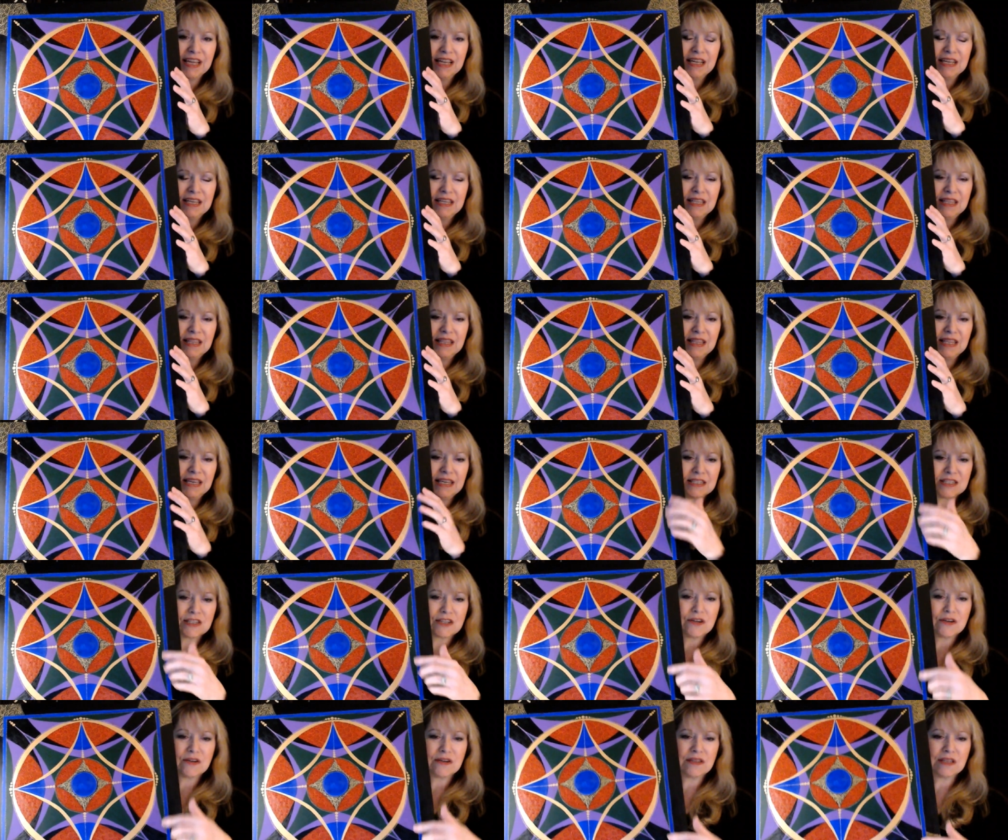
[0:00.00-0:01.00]
this,
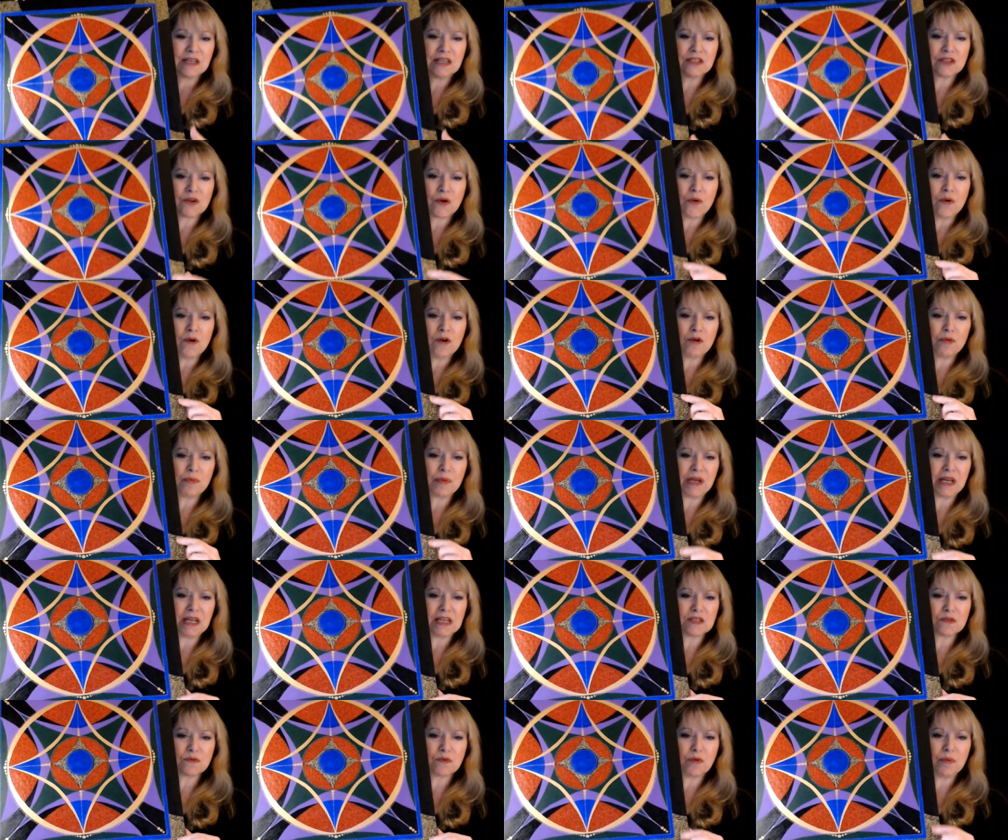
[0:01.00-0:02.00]
this corner
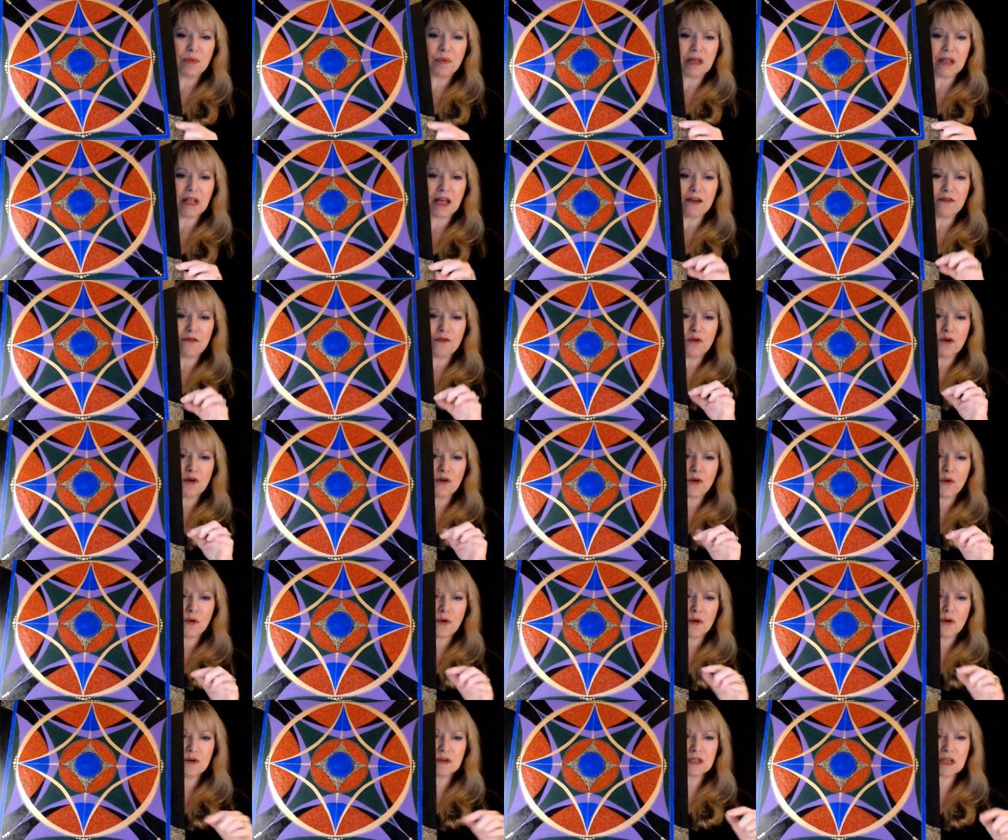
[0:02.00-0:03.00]
piece will be like four
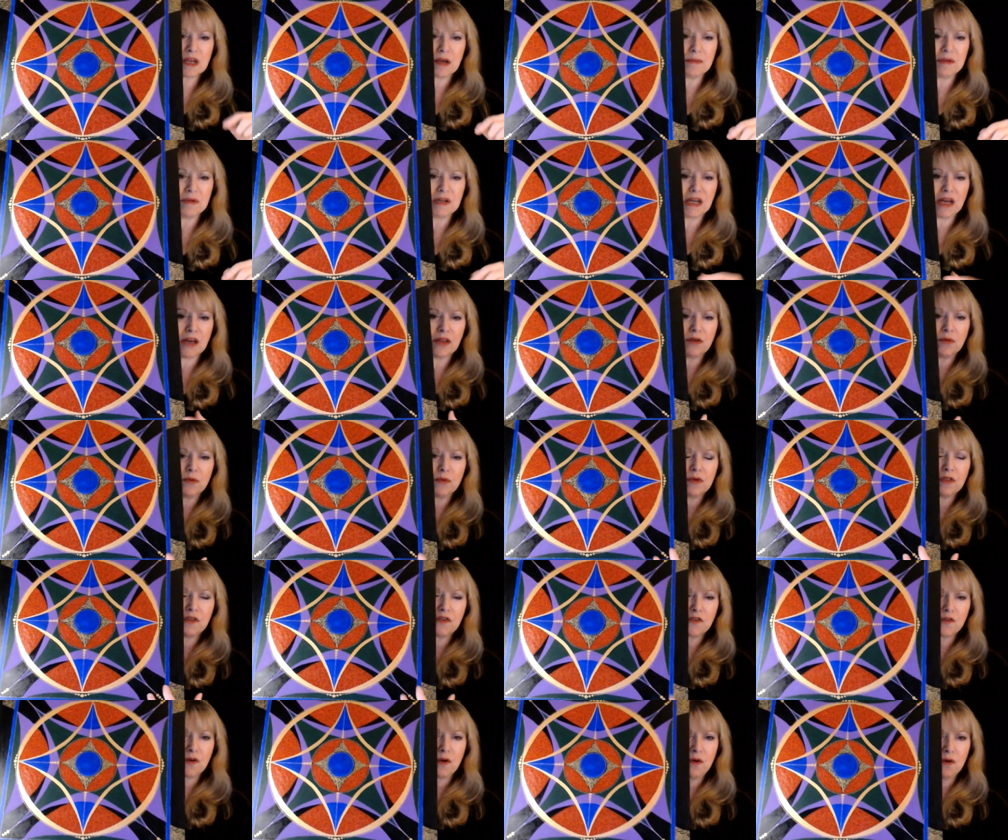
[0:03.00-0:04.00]
corners coming together with
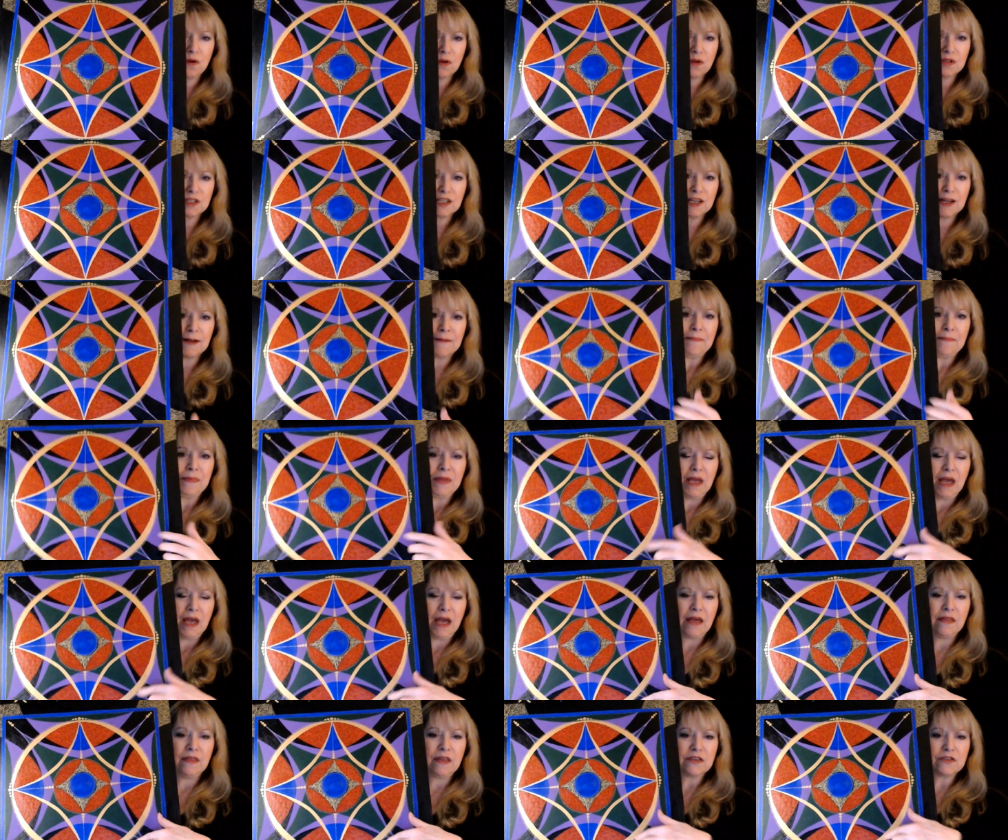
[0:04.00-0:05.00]
this gold.
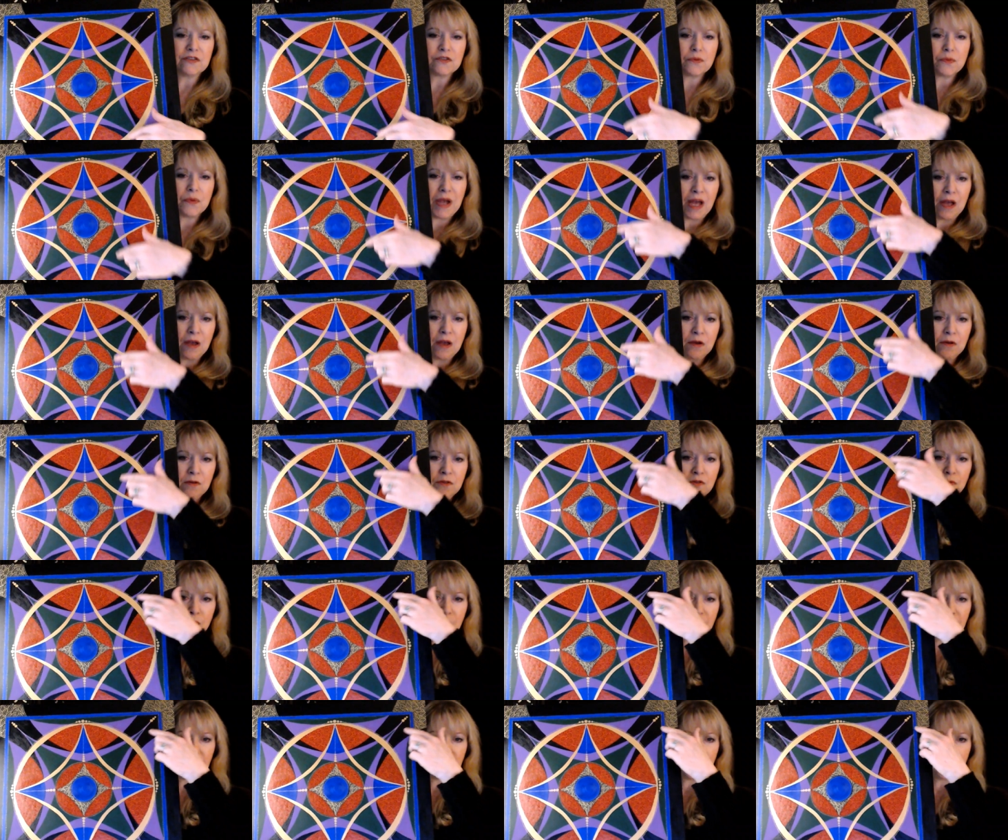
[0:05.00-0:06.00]
And this round
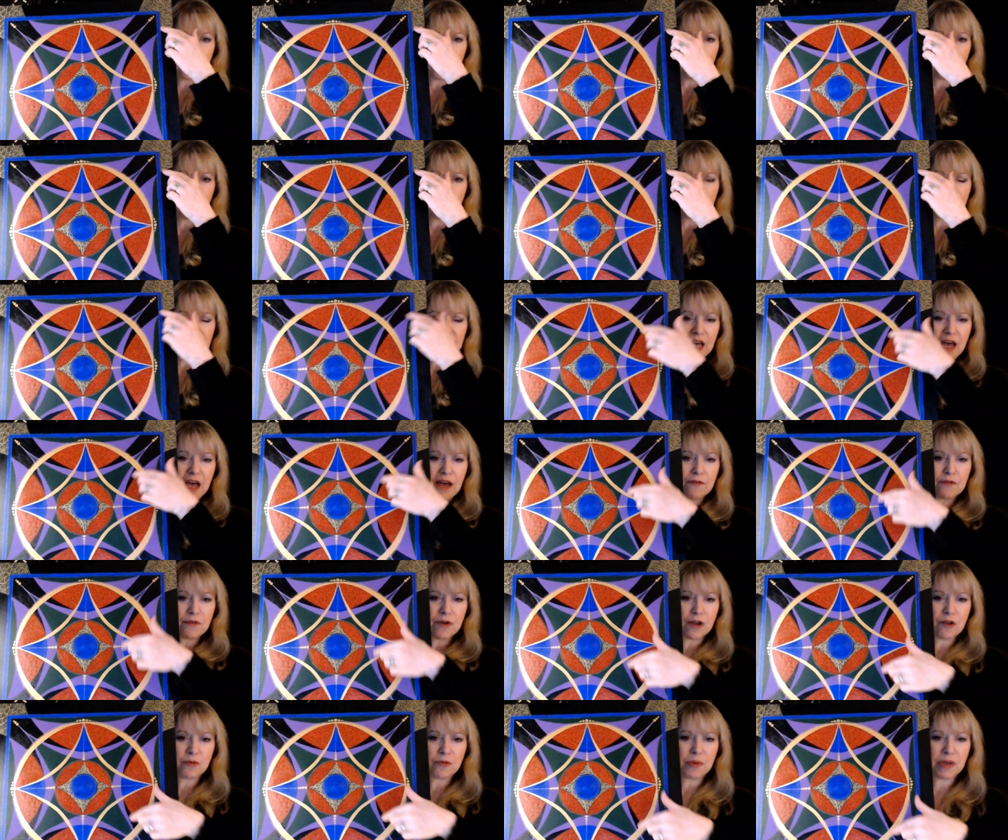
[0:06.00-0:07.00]
right here, this half
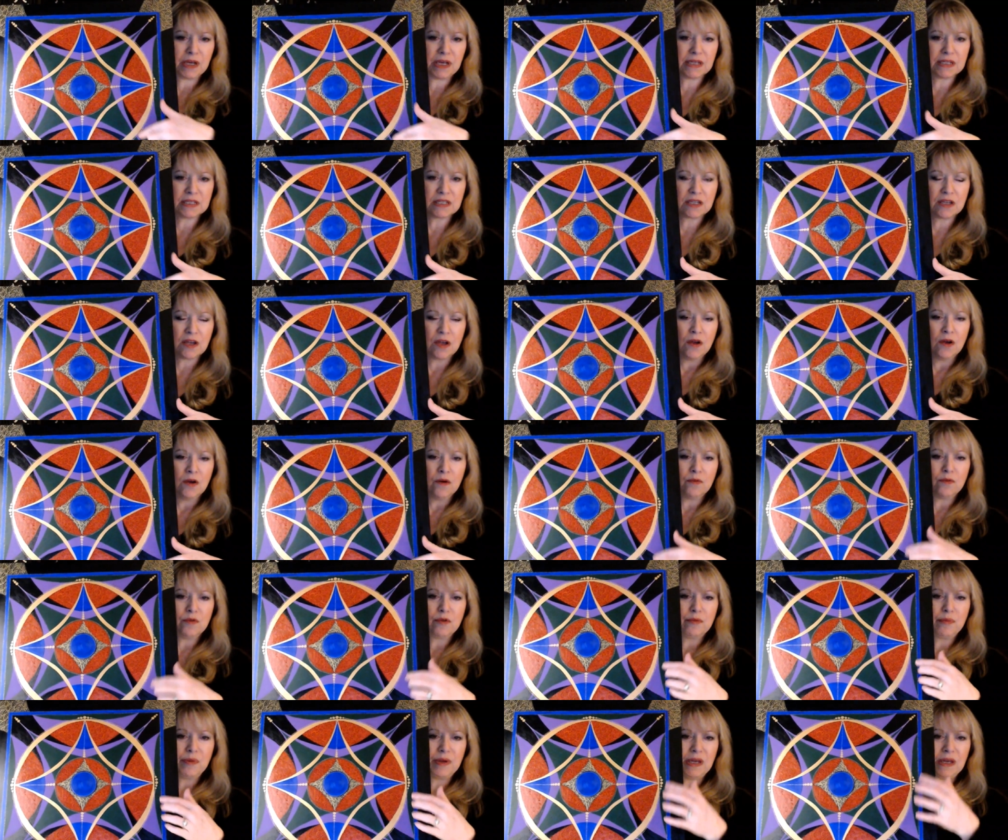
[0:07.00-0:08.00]
round piece,
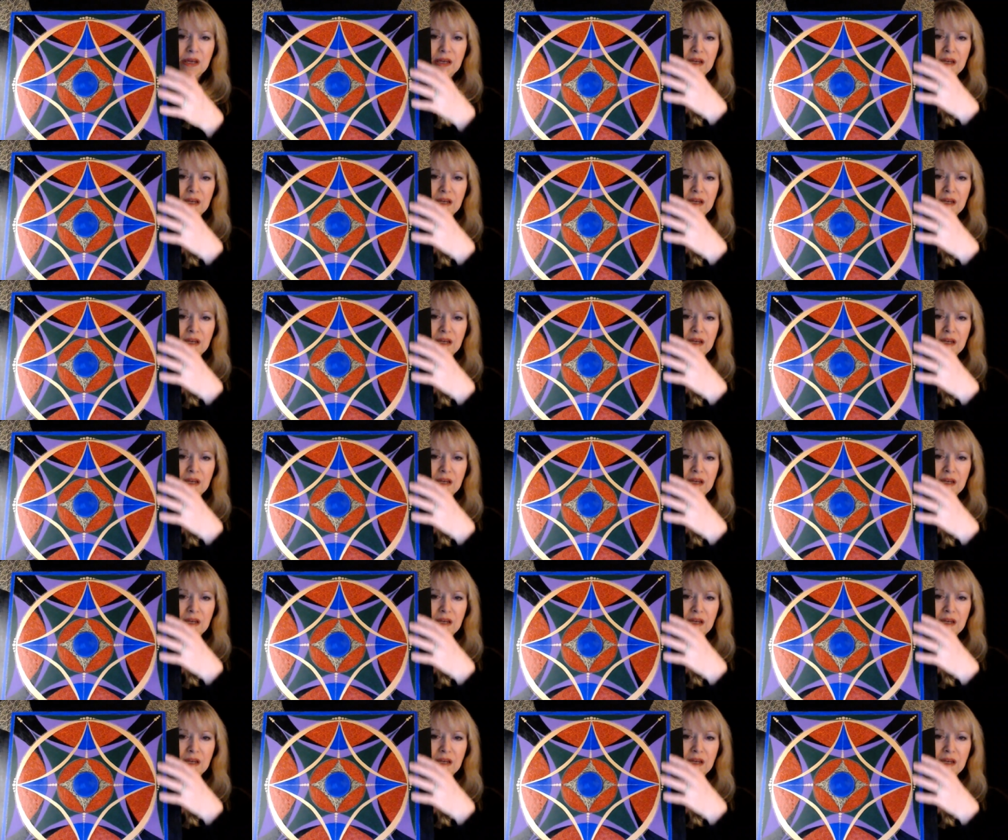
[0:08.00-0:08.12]
will be